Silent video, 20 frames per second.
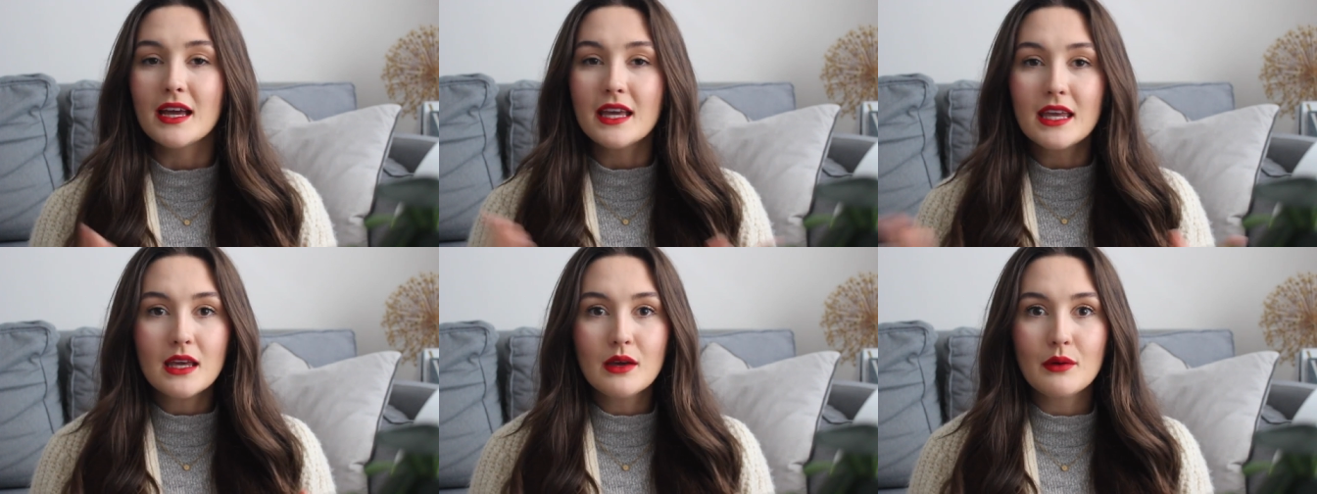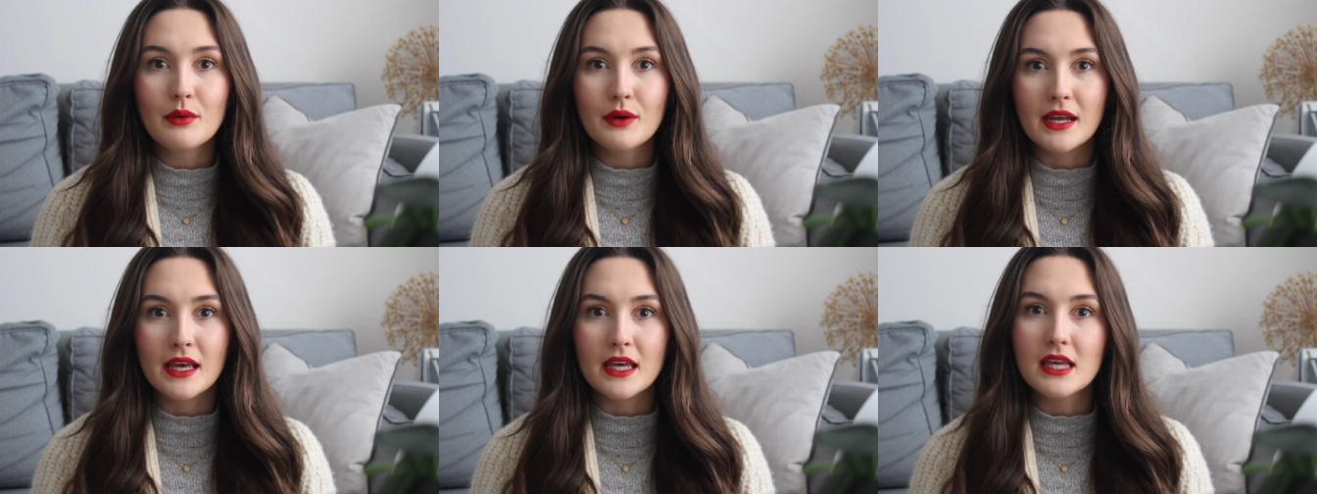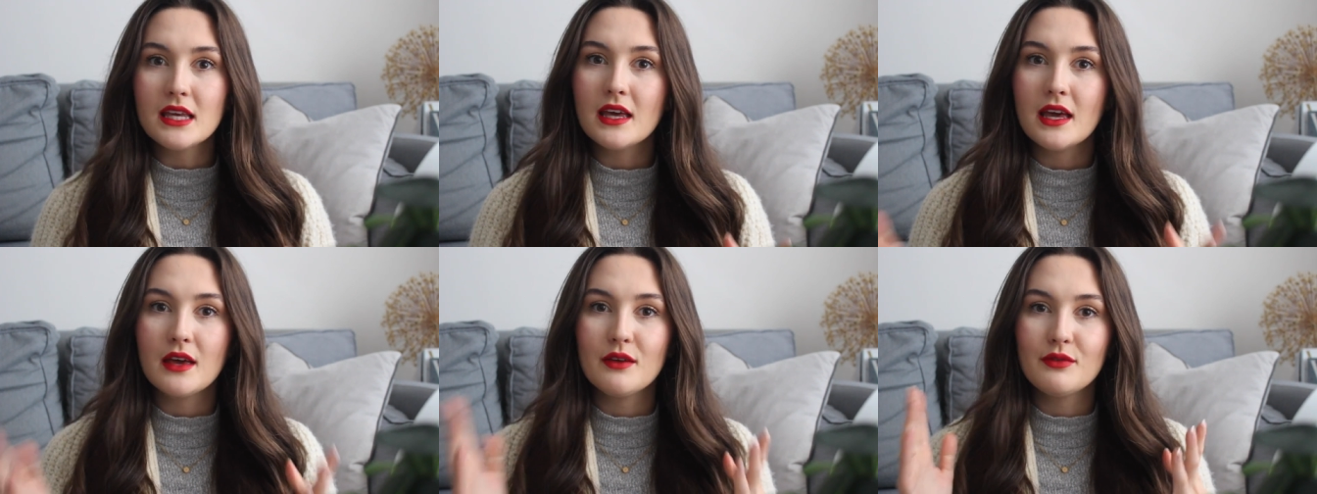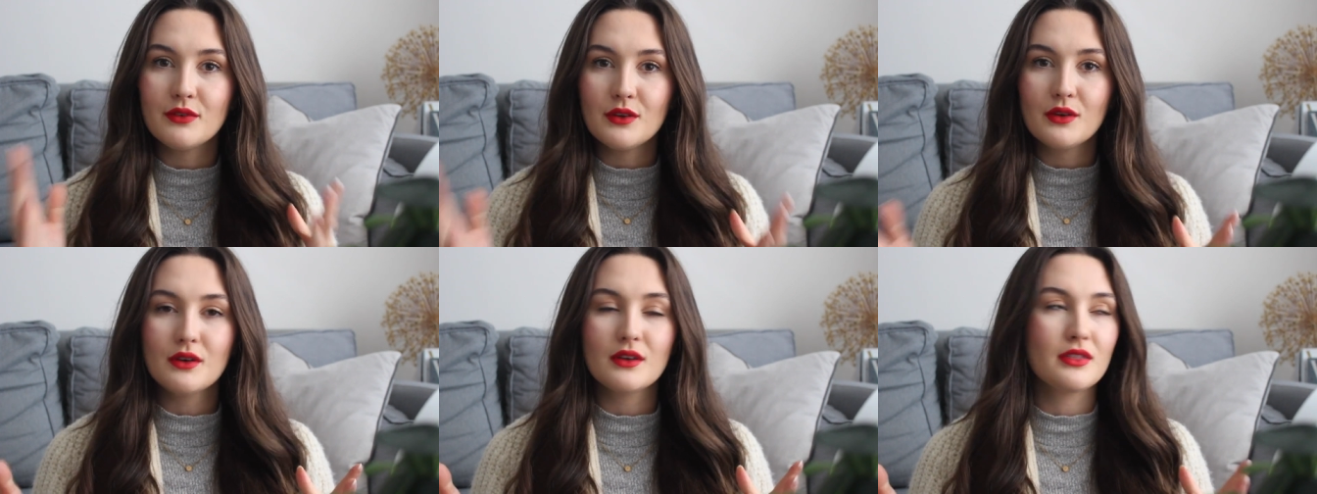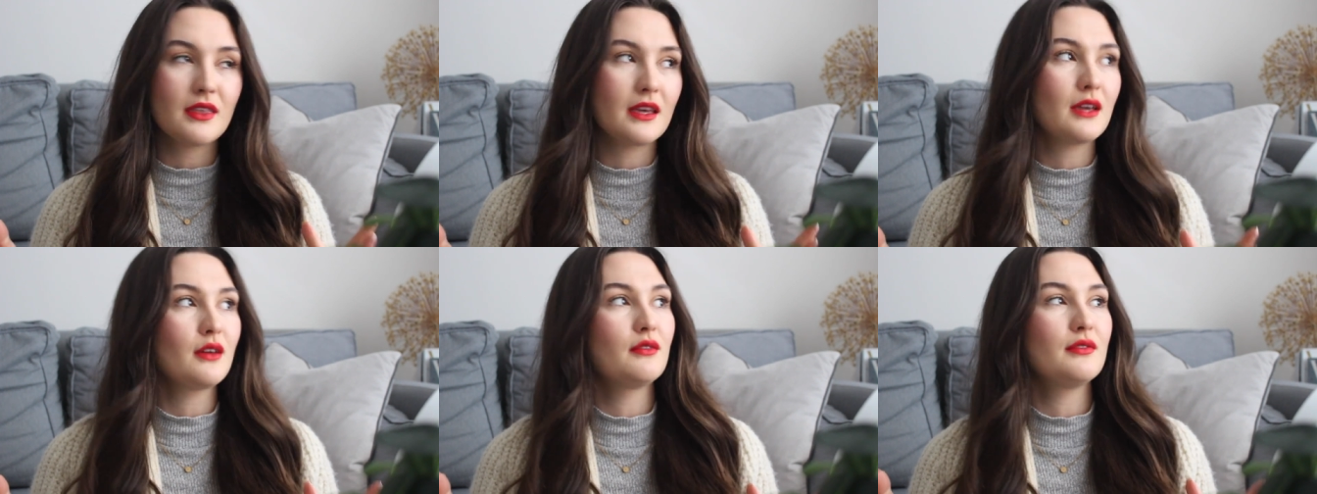Equally, if you
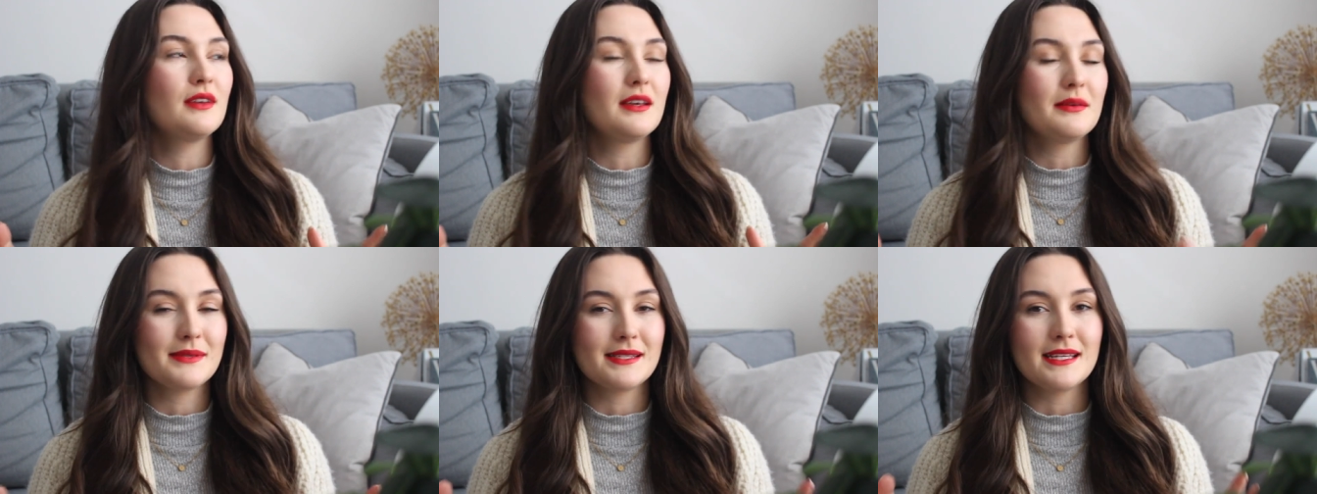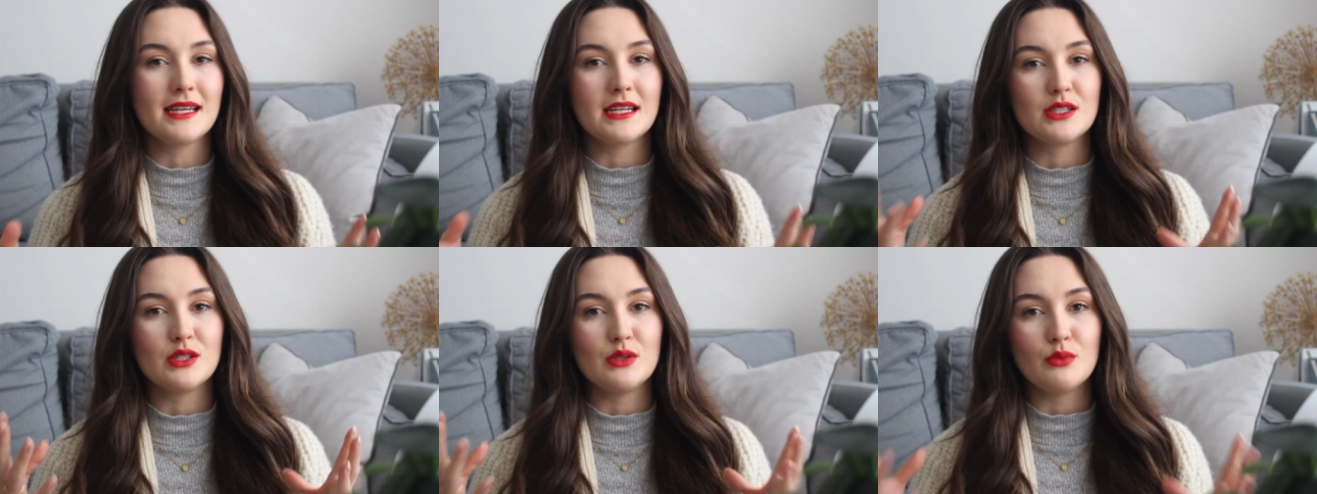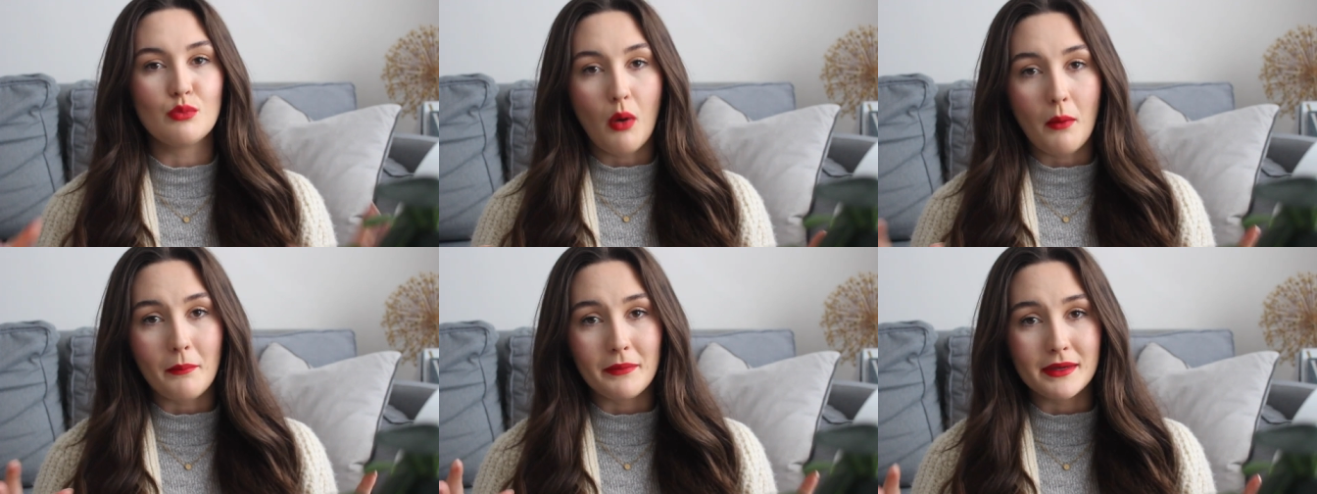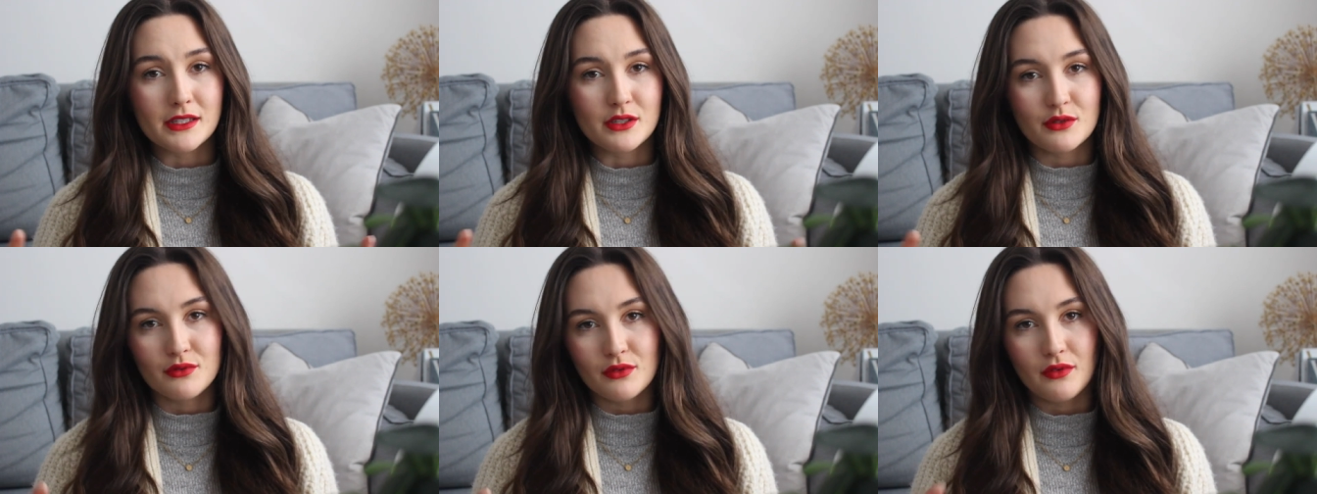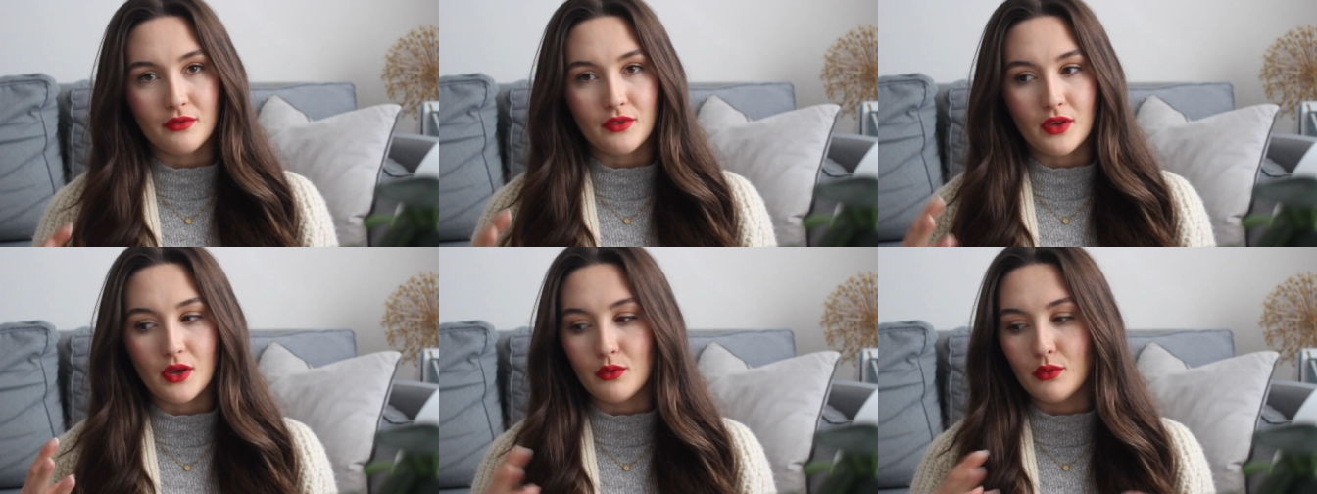can think of lipsticks you want me to
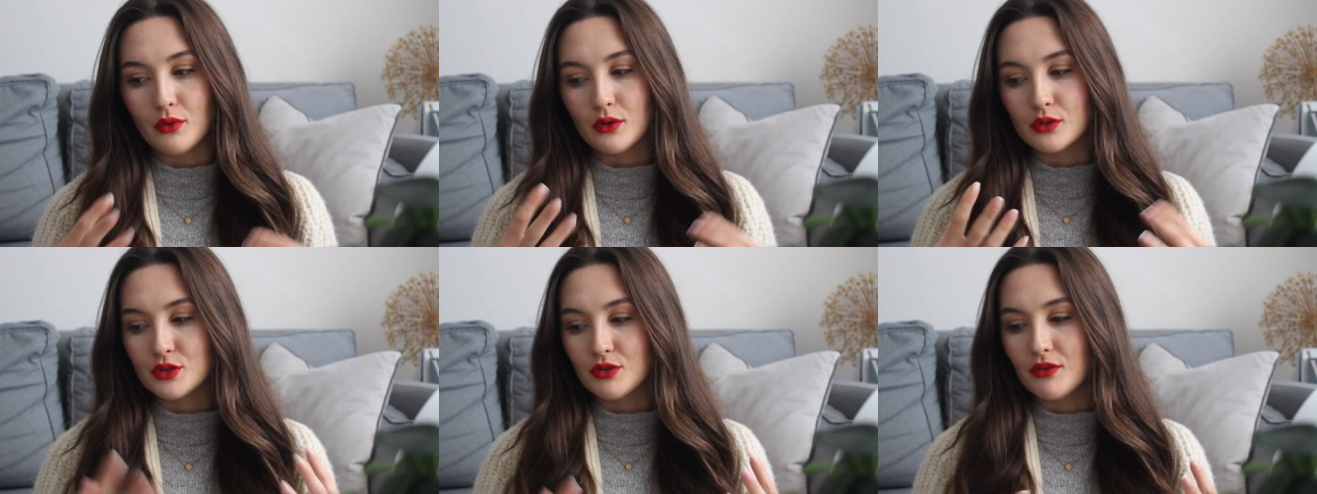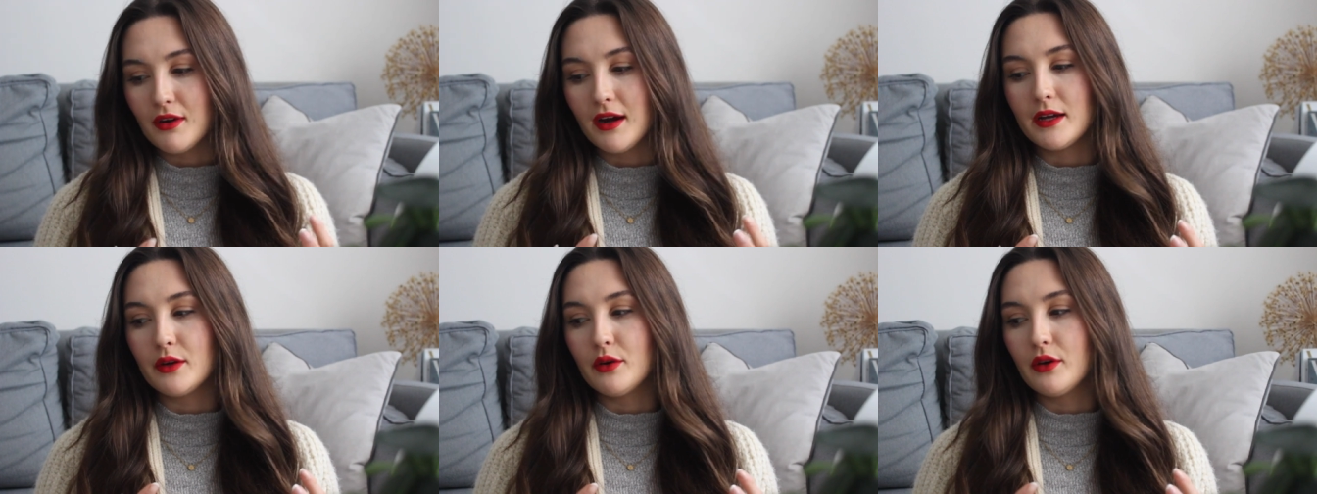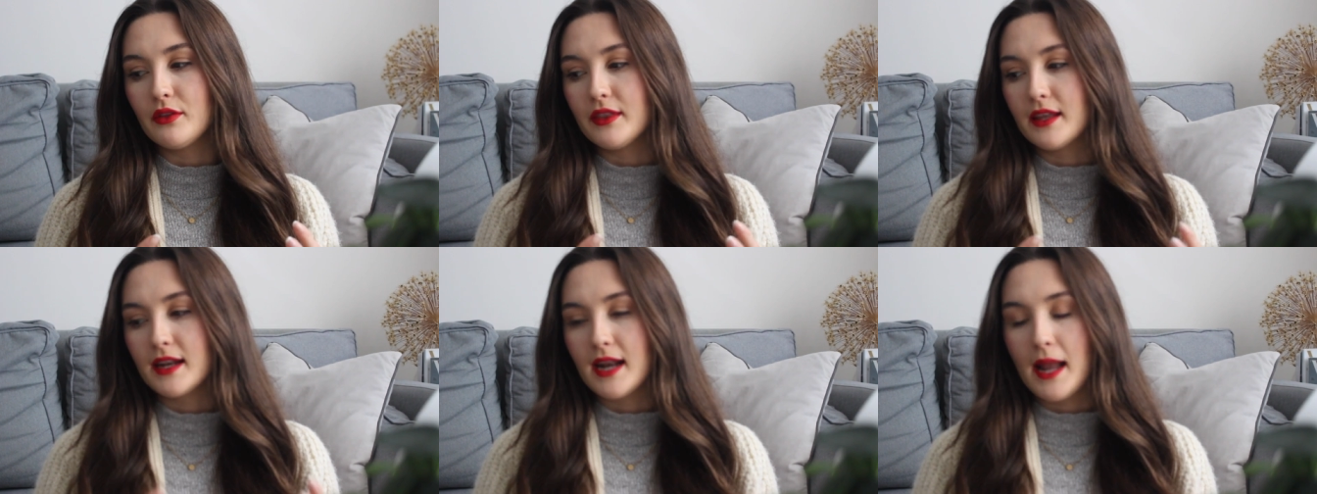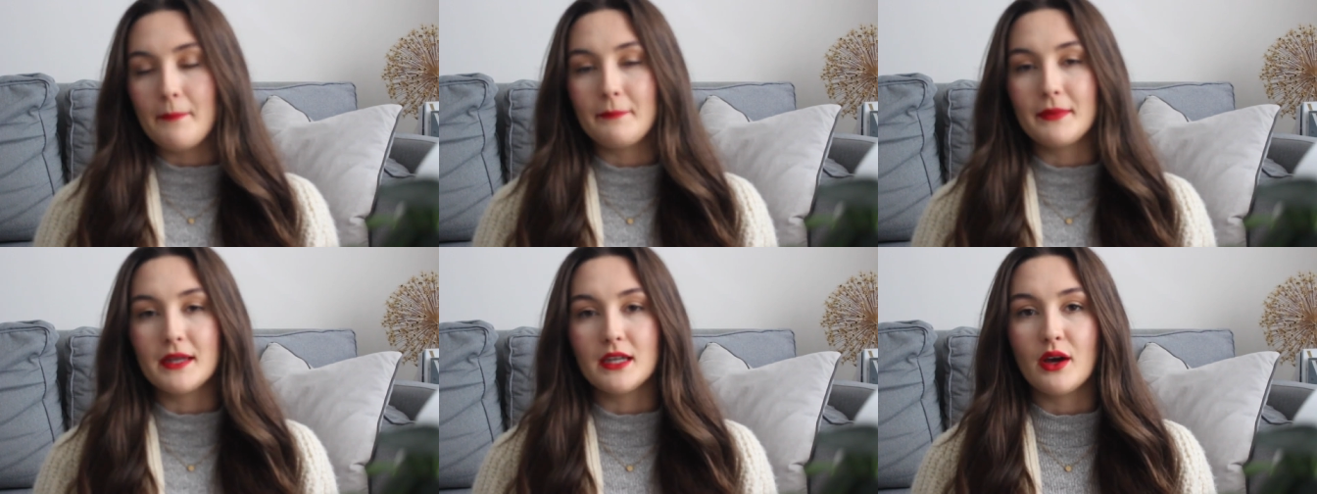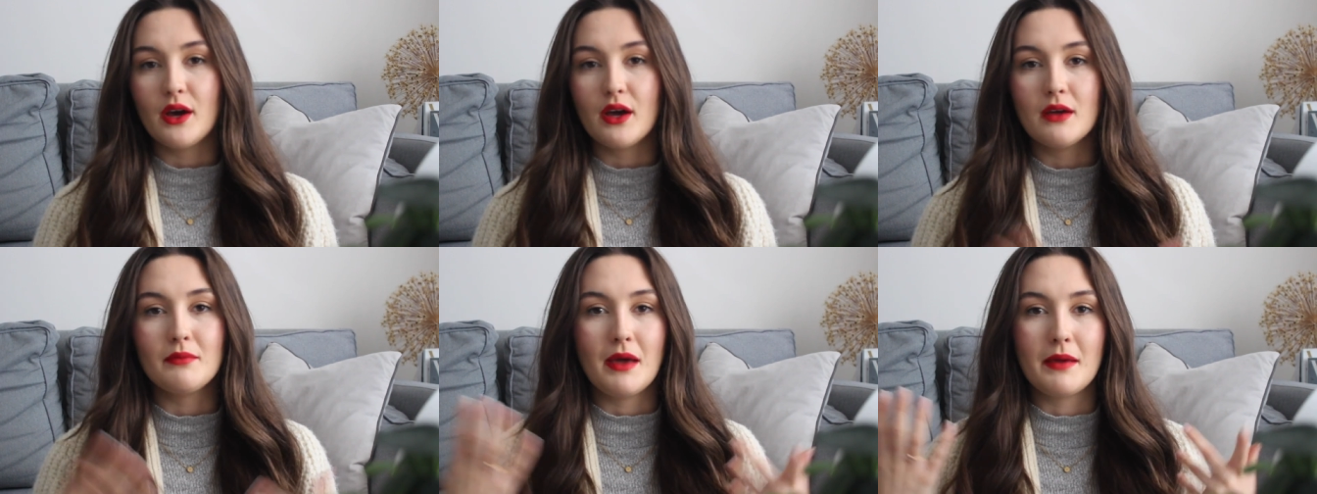review or try on, then let me know.